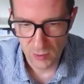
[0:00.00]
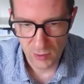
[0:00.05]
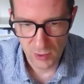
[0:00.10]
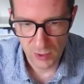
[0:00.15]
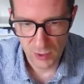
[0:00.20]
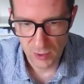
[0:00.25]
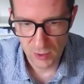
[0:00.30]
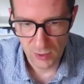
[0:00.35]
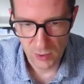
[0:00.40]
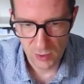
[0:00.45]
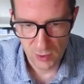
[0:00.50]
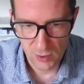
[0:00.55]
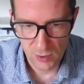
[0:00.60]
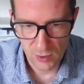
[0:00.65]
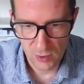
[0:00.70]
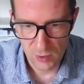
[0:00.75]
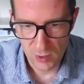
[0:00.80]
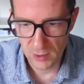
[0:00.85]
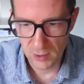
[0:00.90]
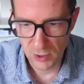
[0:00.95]

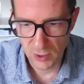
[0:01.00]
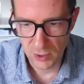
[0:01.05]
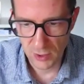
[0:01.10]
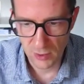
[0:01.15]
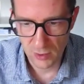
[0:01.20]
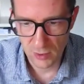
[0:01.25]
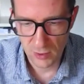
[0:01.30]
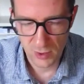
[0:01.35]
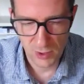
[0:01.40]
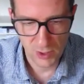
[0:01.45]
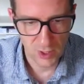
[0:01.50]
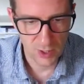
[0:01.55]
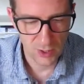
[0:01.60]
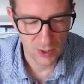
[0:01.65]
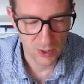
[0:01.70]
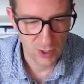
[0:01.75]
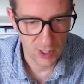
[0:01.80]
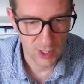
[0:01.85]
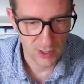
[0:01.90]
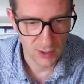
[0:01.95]
to
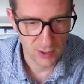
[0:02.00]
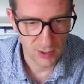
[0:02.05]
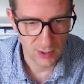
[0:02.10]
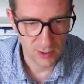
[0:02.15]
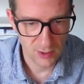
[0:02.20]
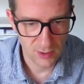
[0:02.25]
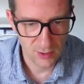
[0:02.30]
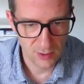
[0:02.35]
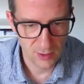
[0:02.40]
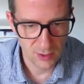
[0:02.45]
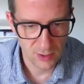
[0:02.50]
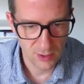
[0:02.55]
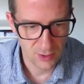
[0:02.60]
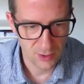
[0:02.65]
search engines.